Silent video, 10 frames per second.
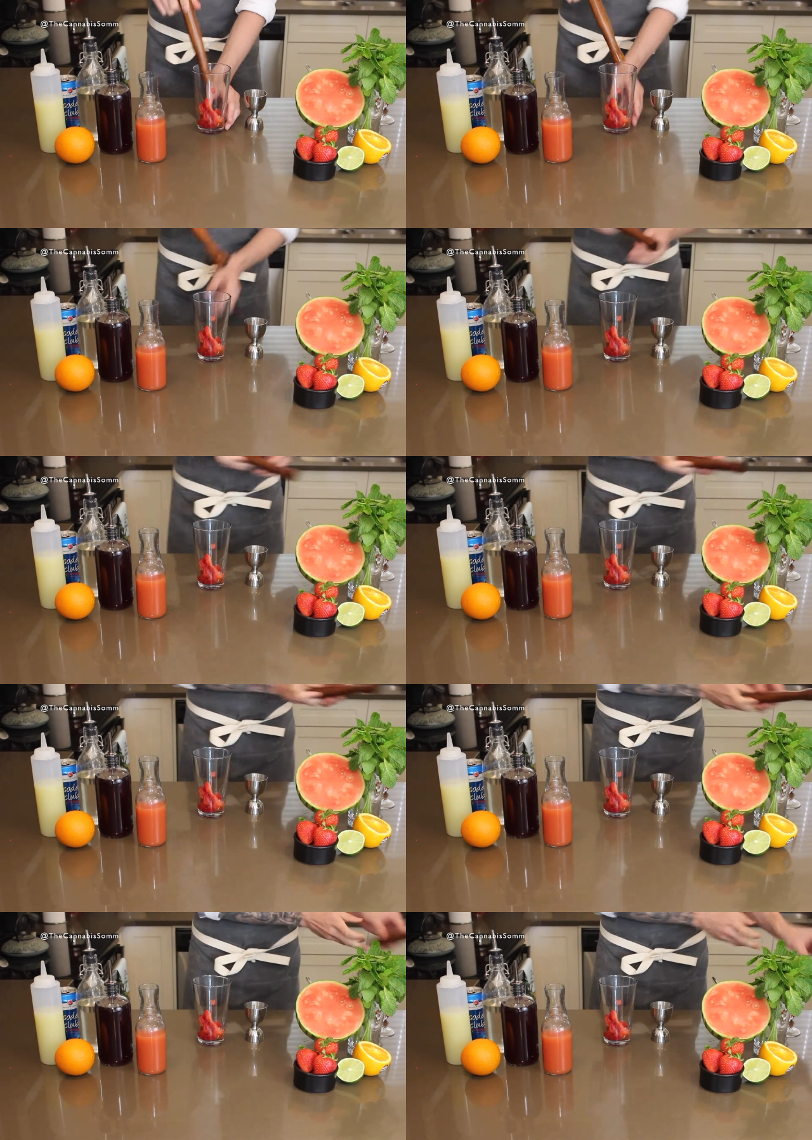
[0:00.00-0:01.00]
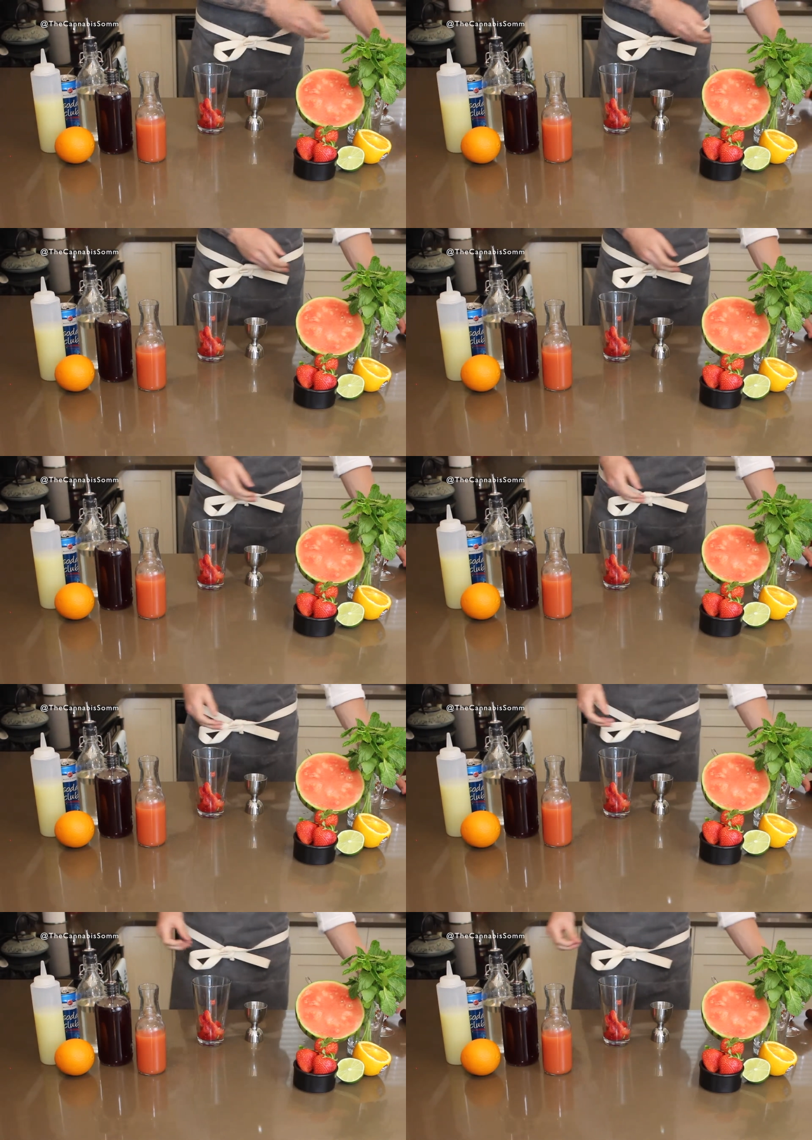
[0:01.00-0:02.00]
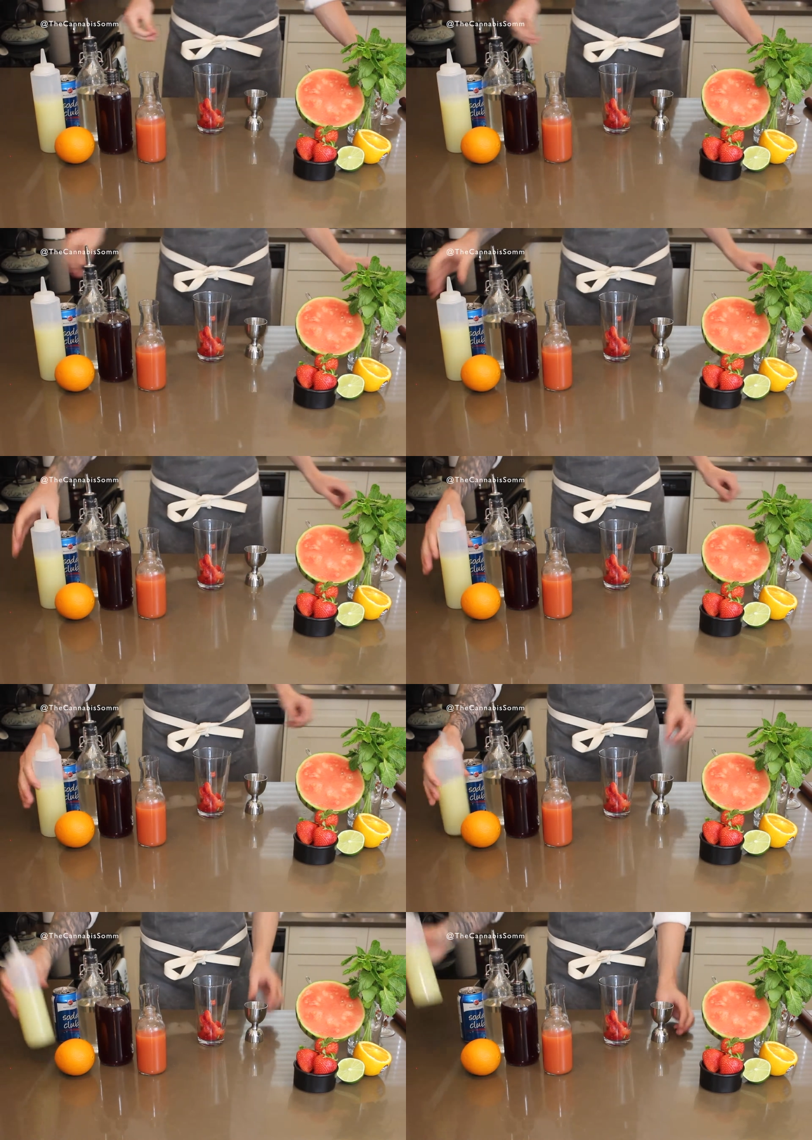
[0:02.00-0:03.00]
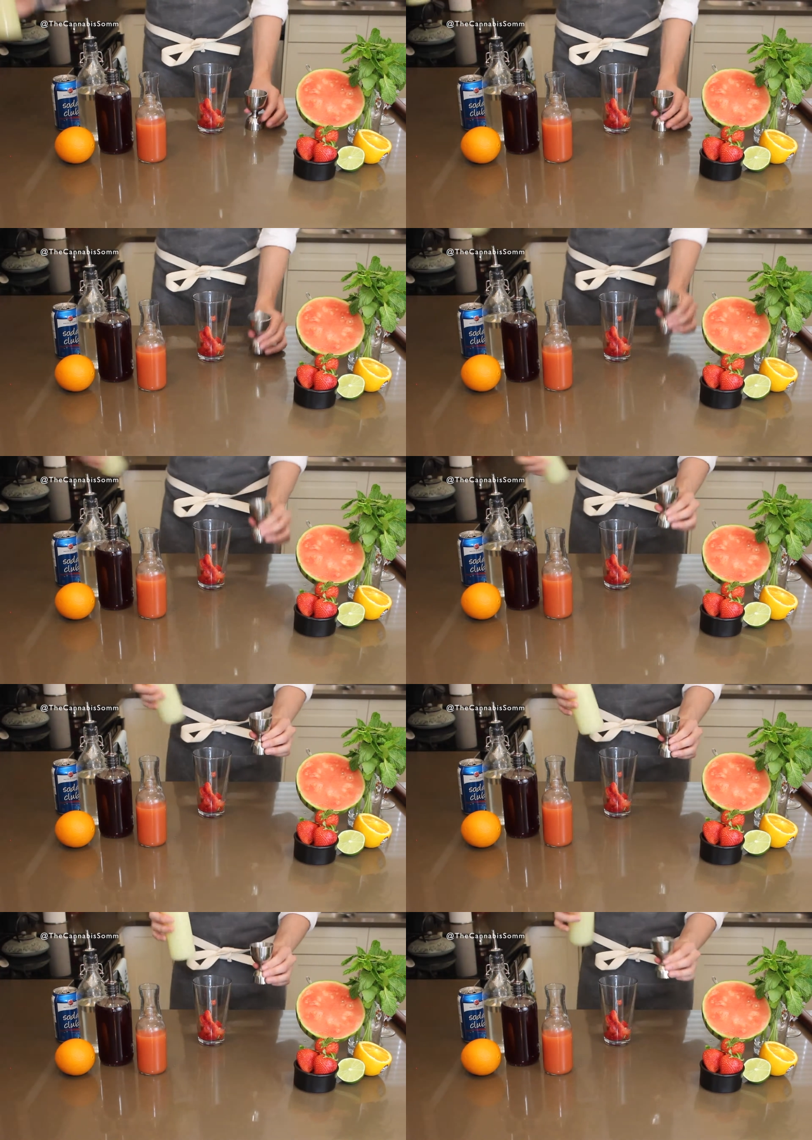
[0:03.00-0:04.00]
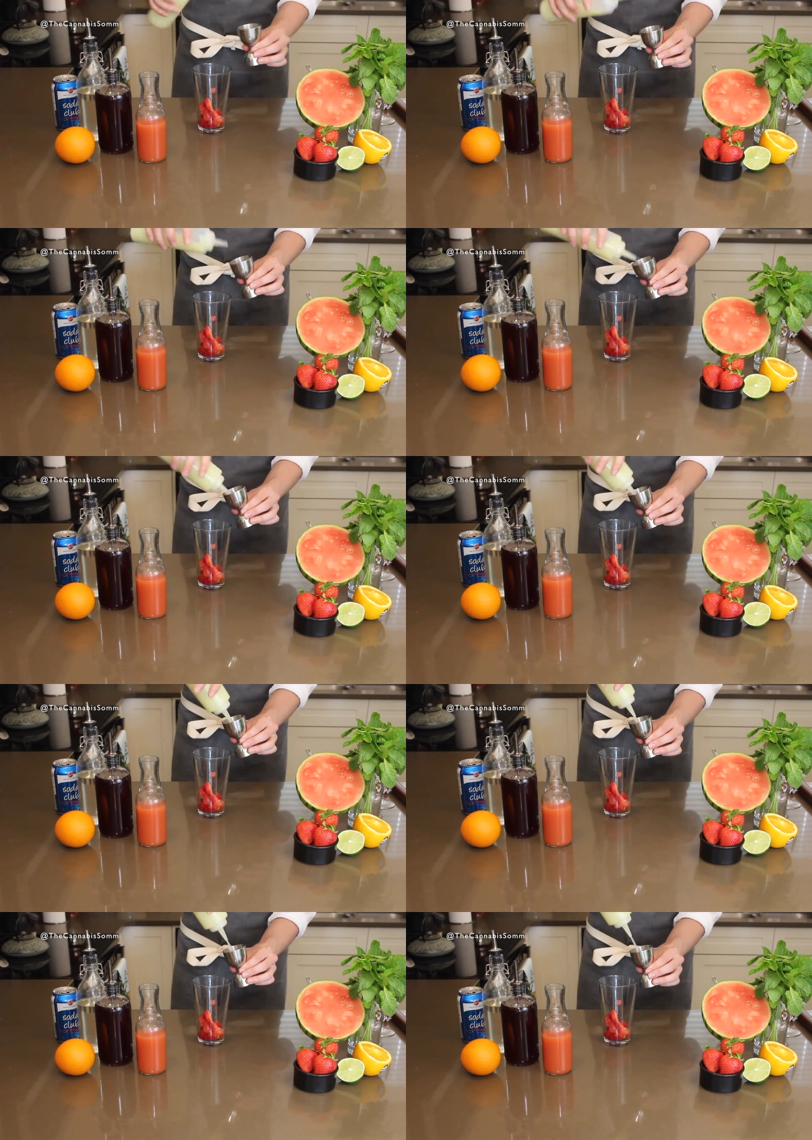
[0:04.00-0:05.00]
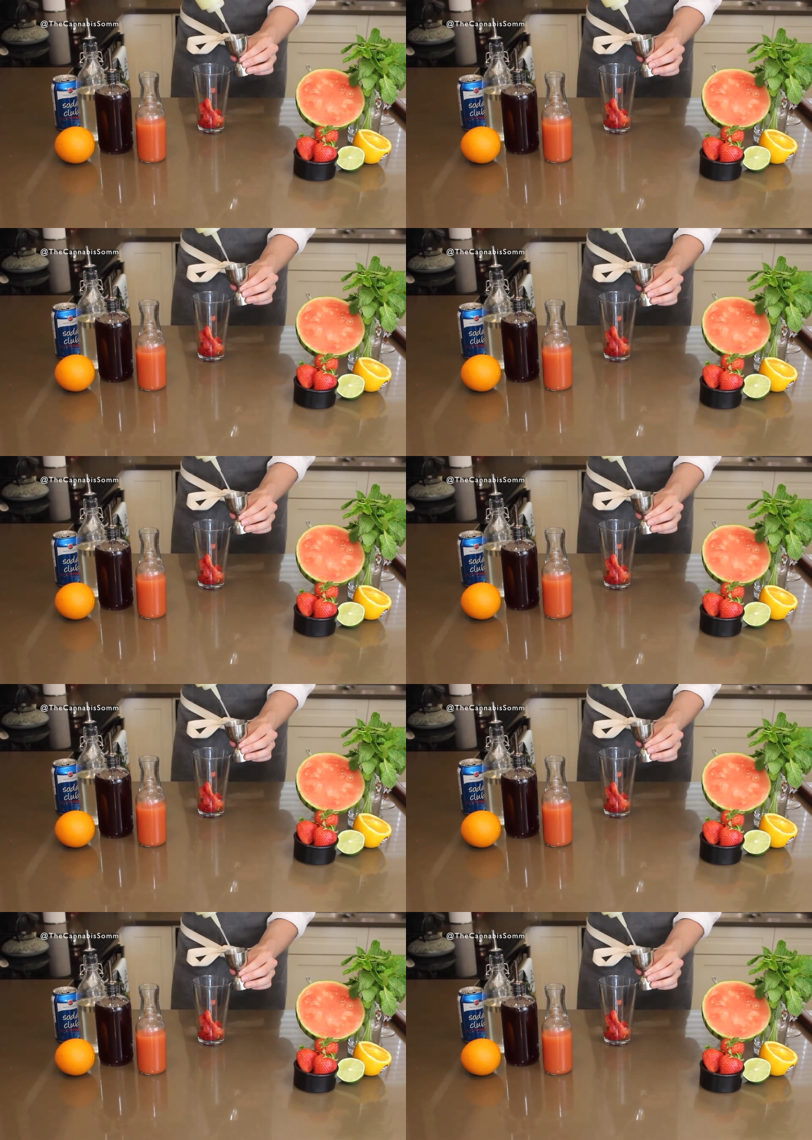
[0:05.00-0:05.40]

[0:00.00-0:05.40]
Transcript: (no speaker visible)